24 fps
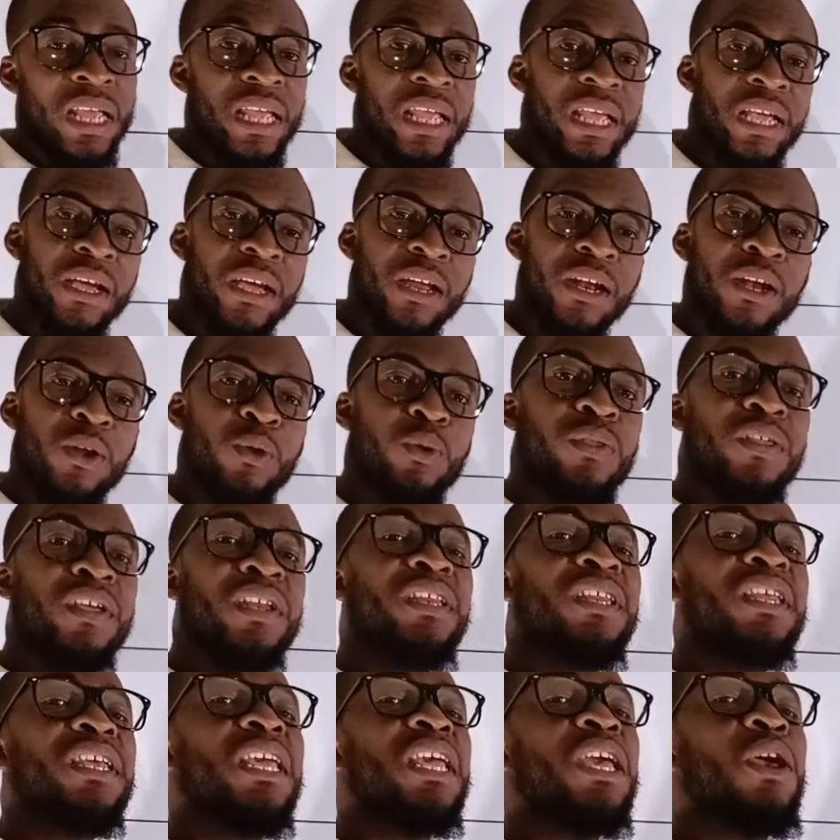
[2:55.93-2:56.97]

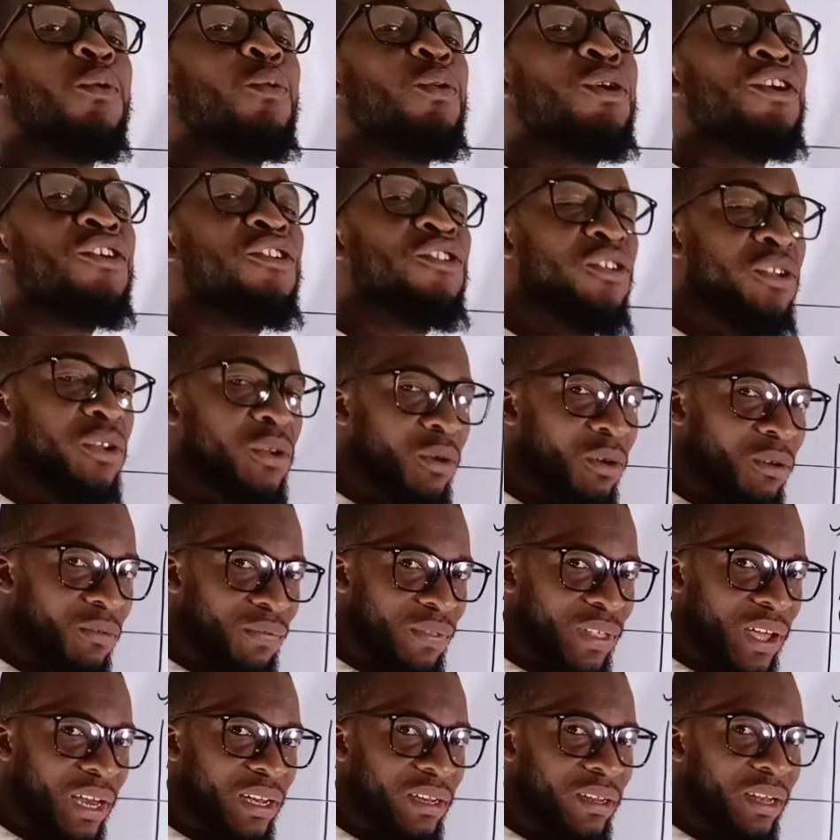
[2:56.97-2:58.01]
including the equation
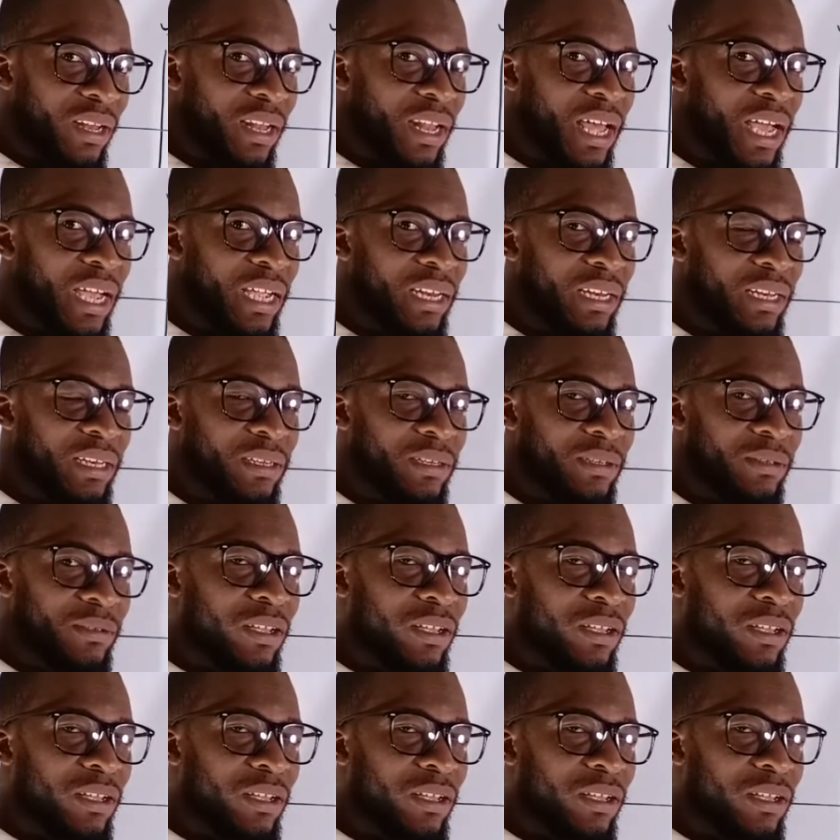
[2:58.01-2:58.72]
of that line.